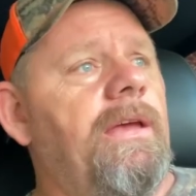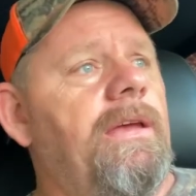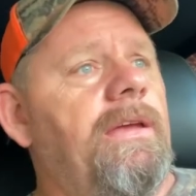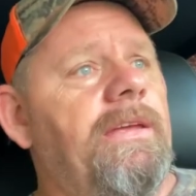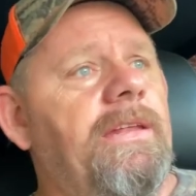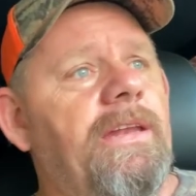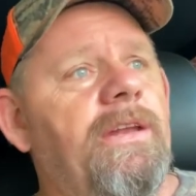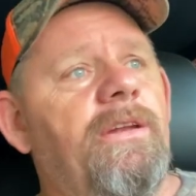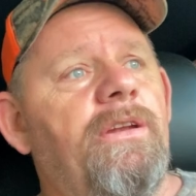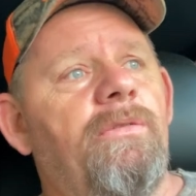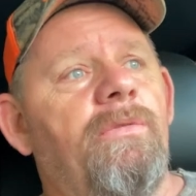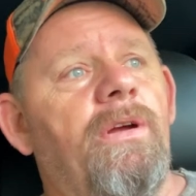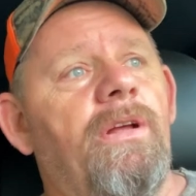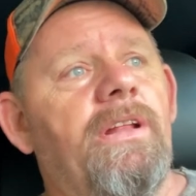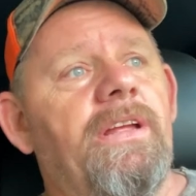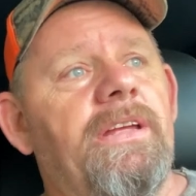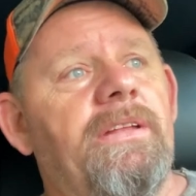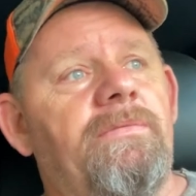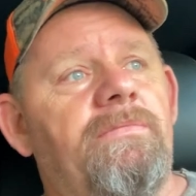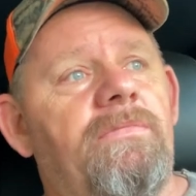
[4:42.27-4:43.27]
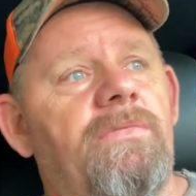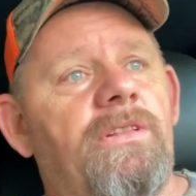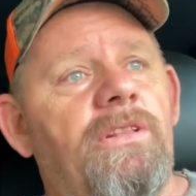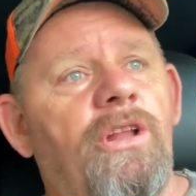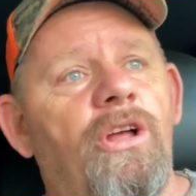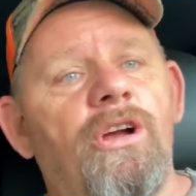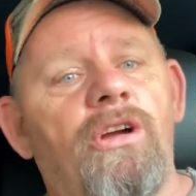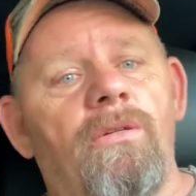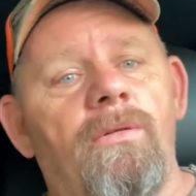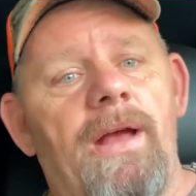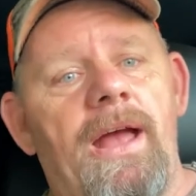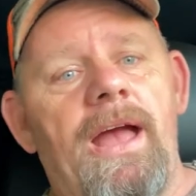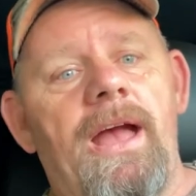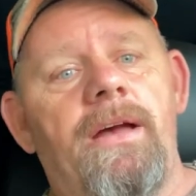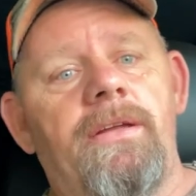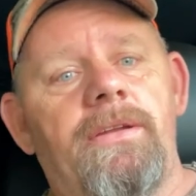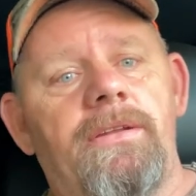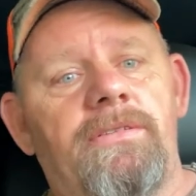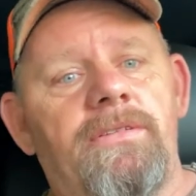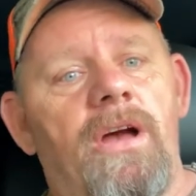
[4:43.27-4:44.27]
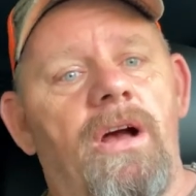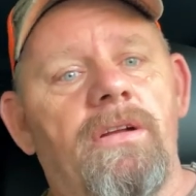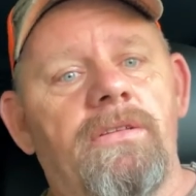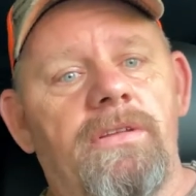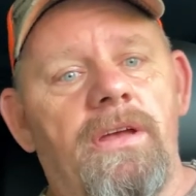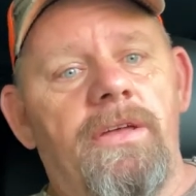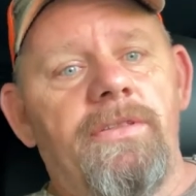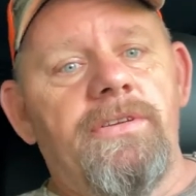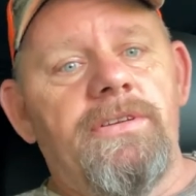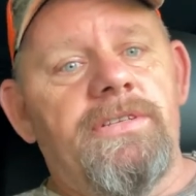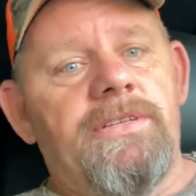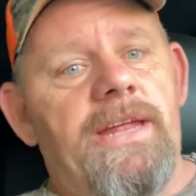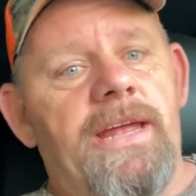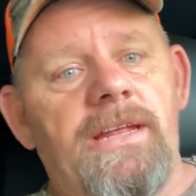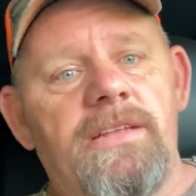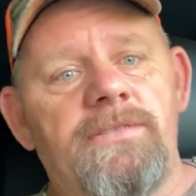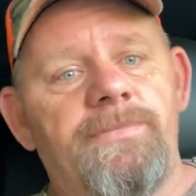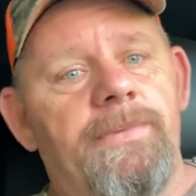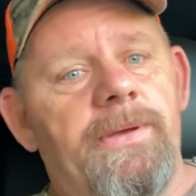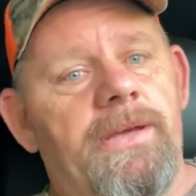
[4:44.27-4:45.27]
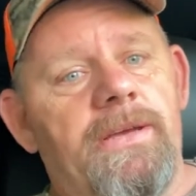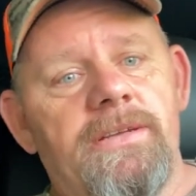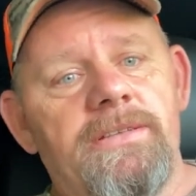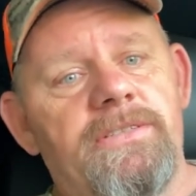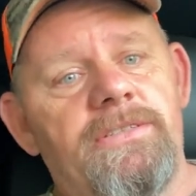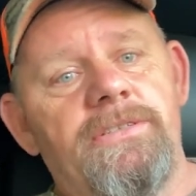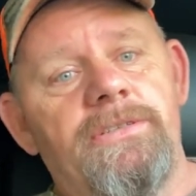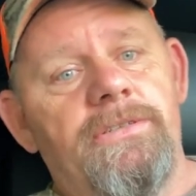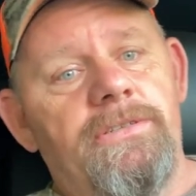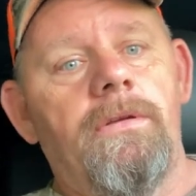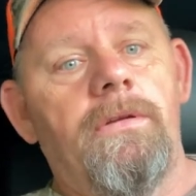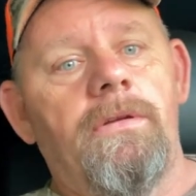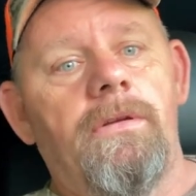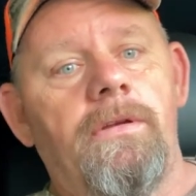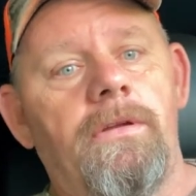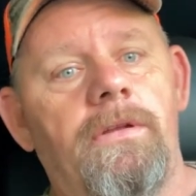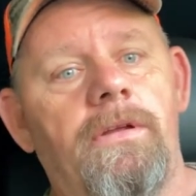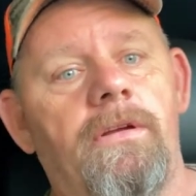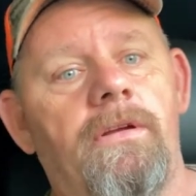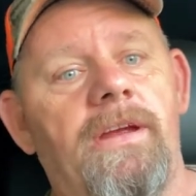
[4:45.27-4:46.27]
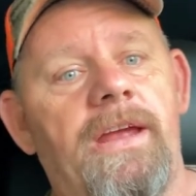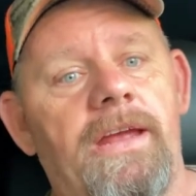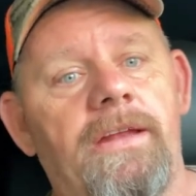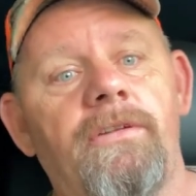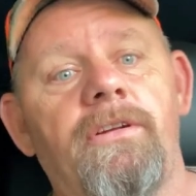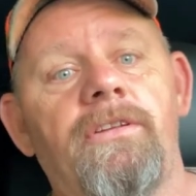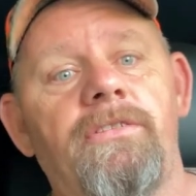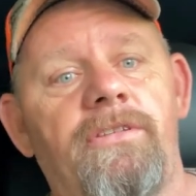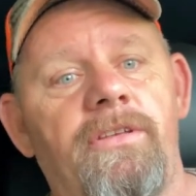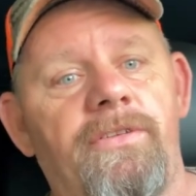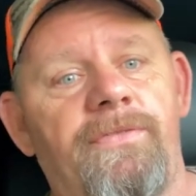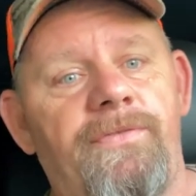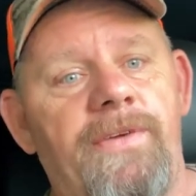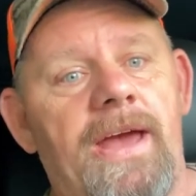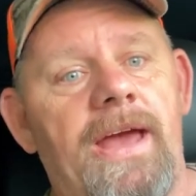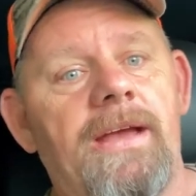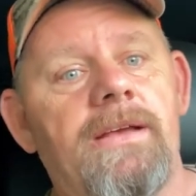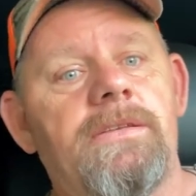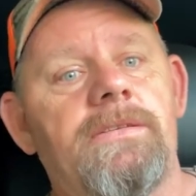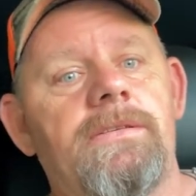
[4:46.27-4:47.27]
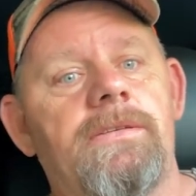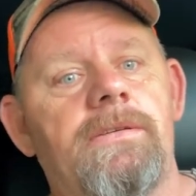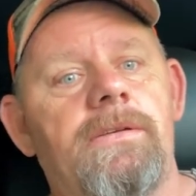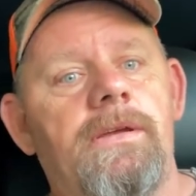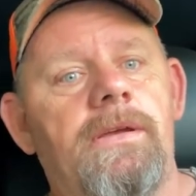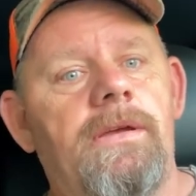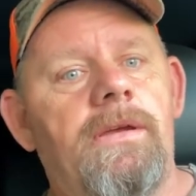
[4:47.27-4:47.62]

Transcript: you need to really look around and talk to other states, because you're ignorant to the facts.